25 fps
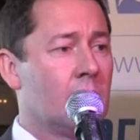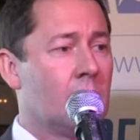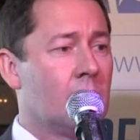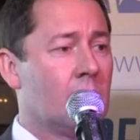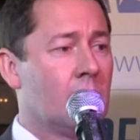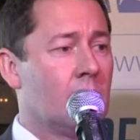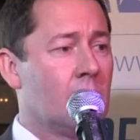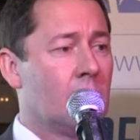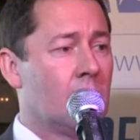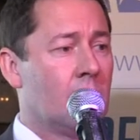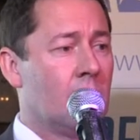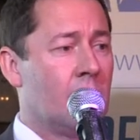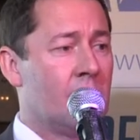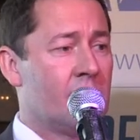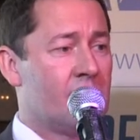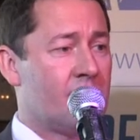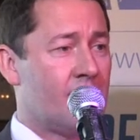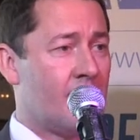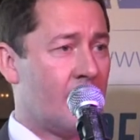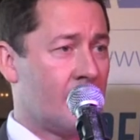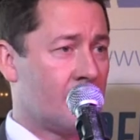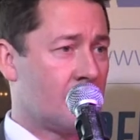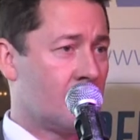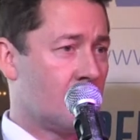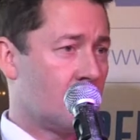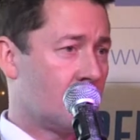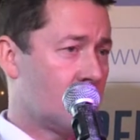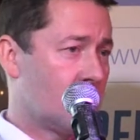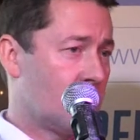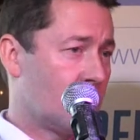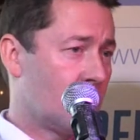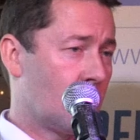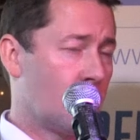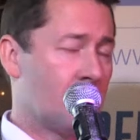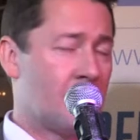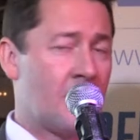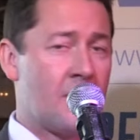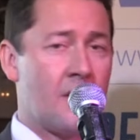And in fact,
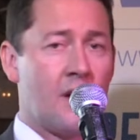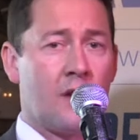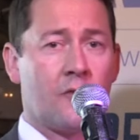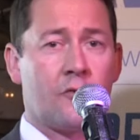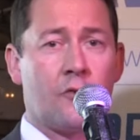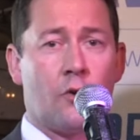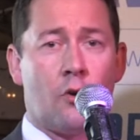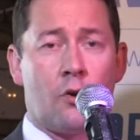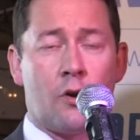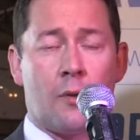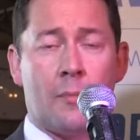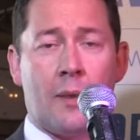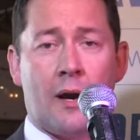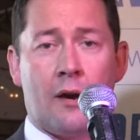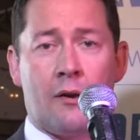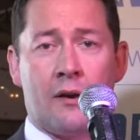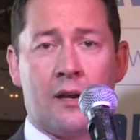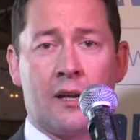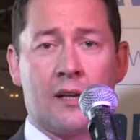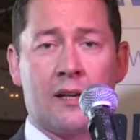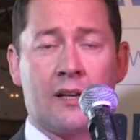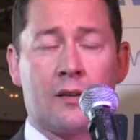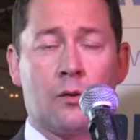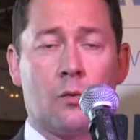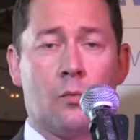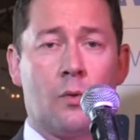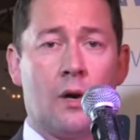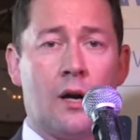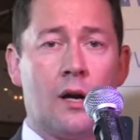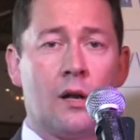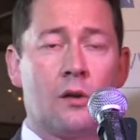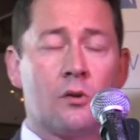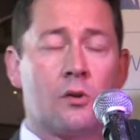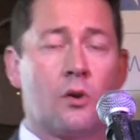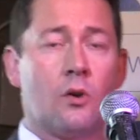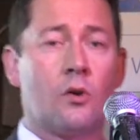the company that I'll talk about in a little while,